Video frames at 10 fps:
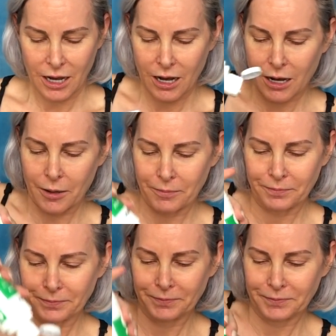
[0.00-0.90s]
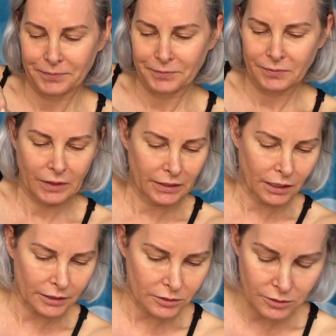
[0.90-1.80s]
Um,
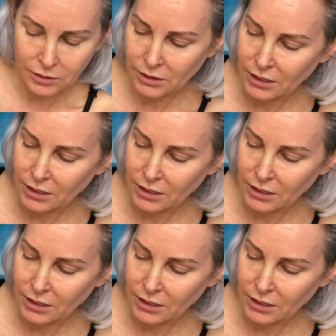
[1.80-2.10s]
yikes.